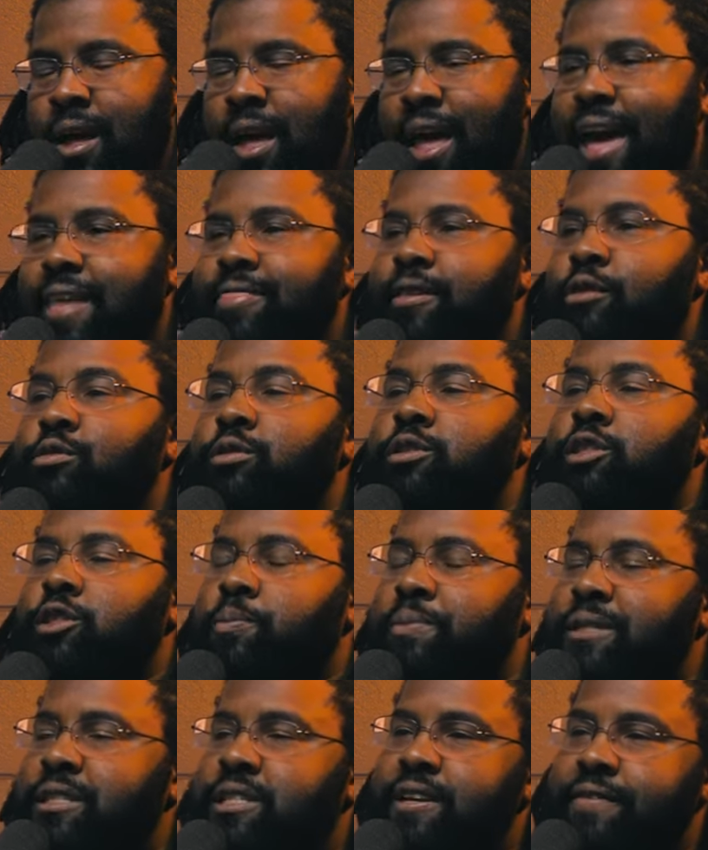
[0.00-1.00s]
and there was
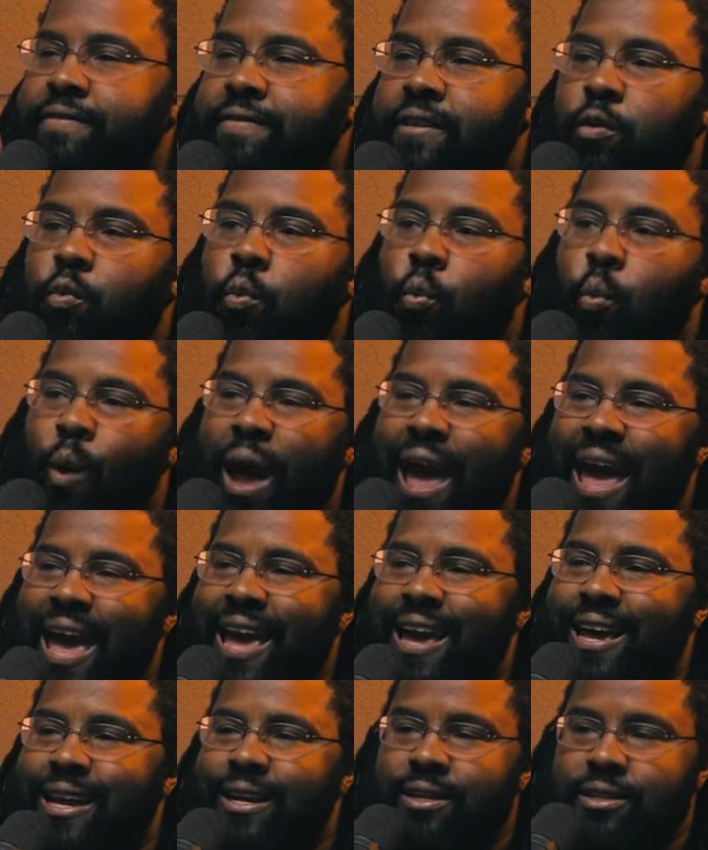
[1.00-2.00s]
specific
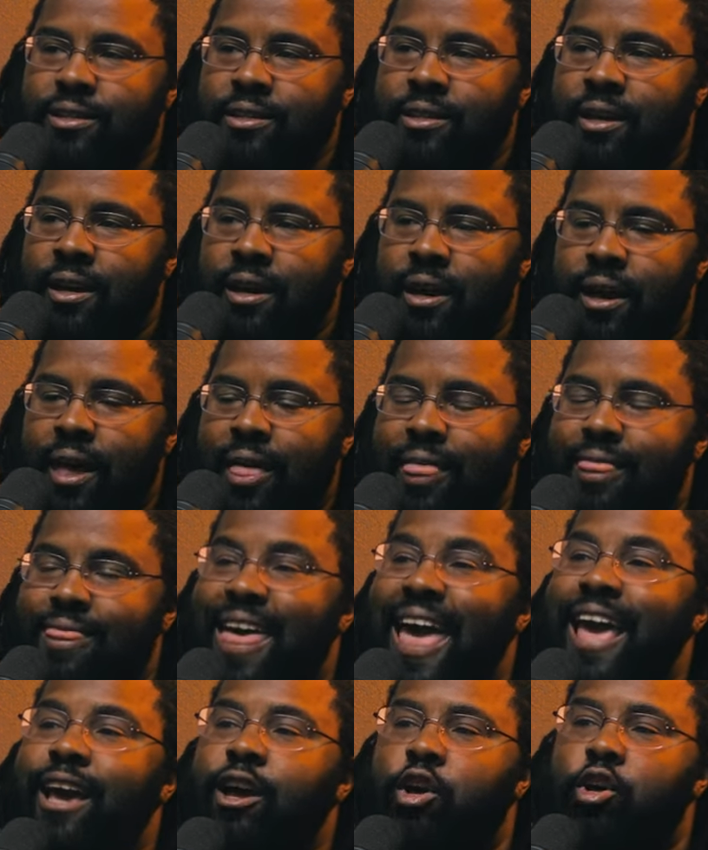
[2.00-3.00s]
ways
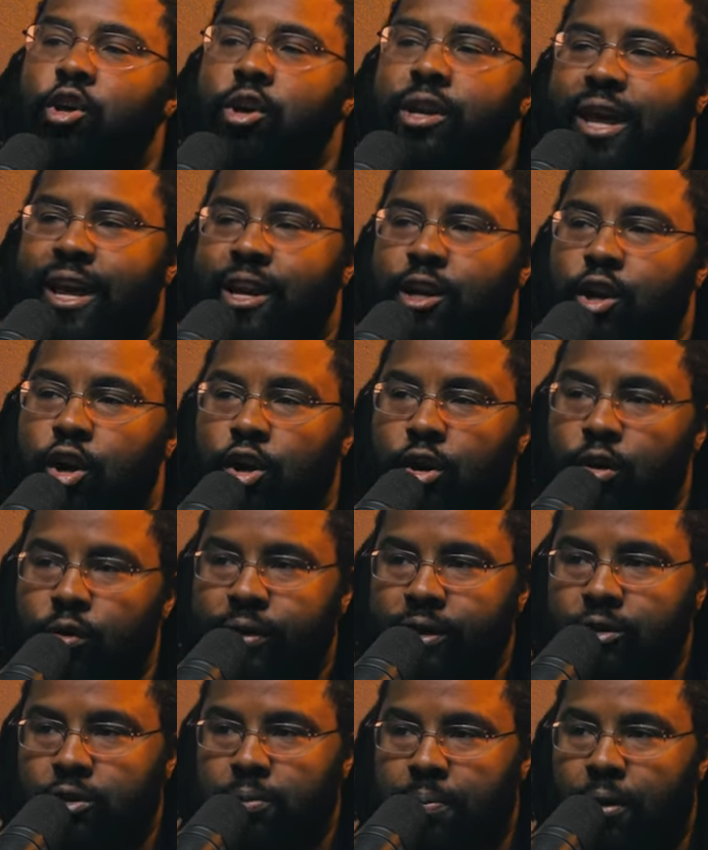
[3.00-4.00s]
they could
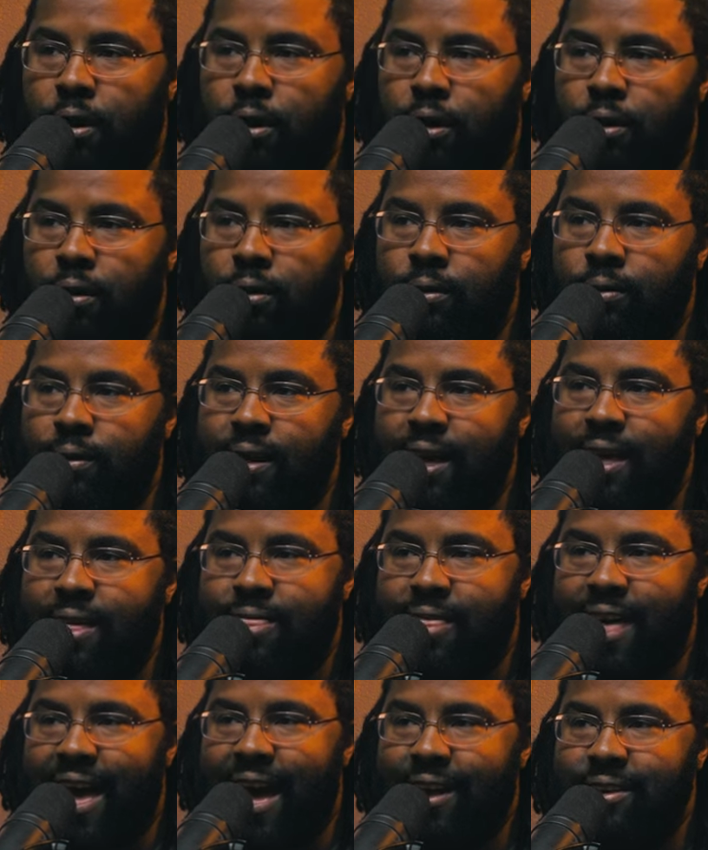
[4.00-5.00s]
encourage Paul in
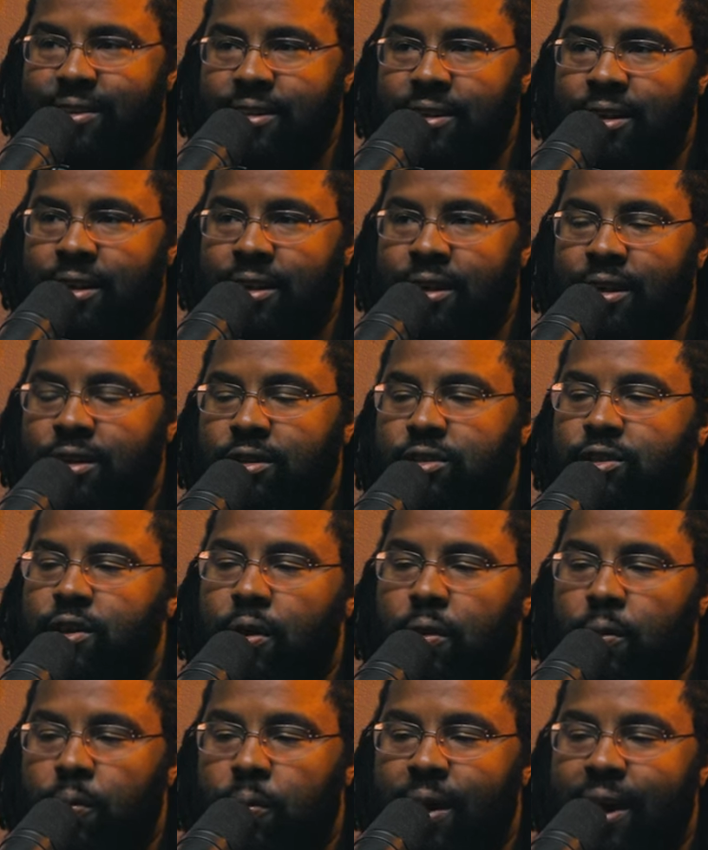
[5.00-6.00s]
that.
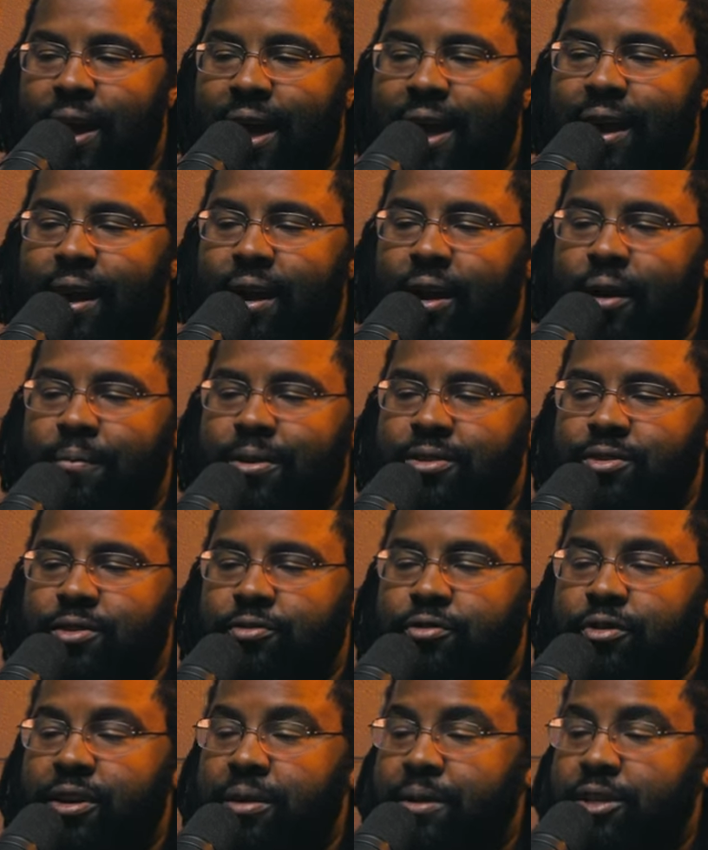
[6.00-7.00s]
So when I hear Mr.
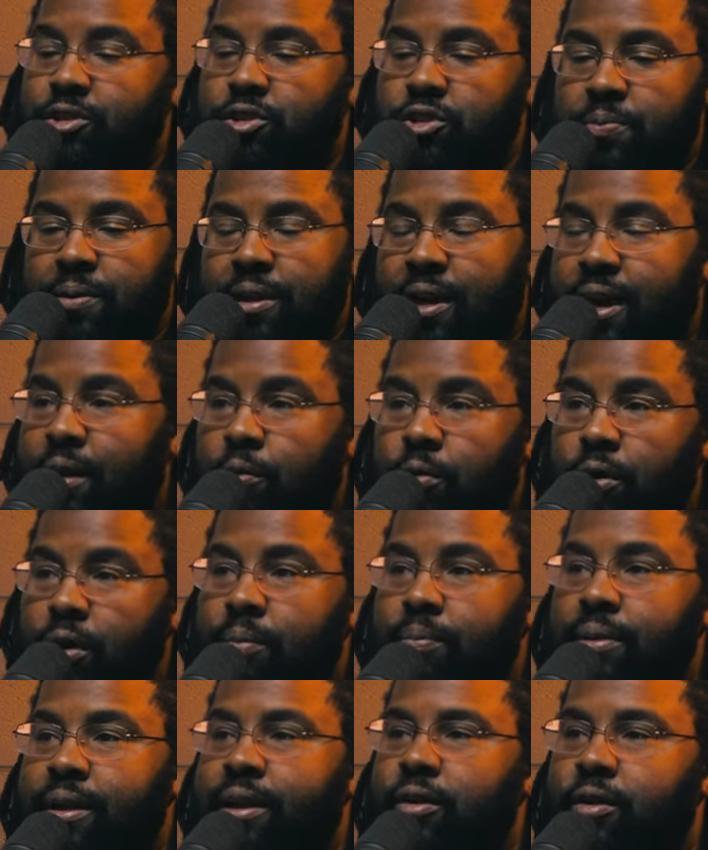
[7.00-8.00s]
Freeman just be like, "Well,
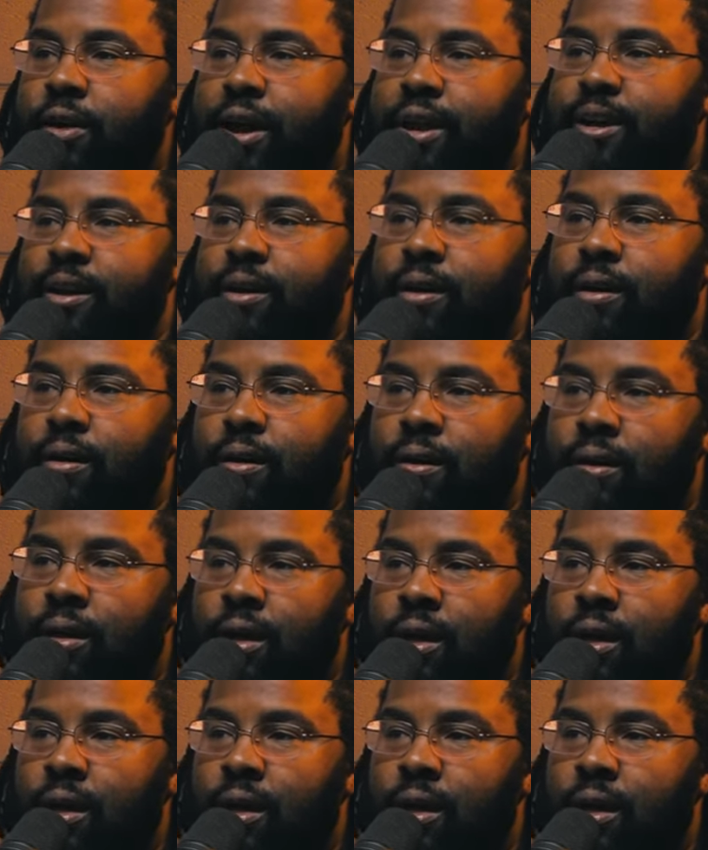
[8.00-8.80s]
obliterate it all,"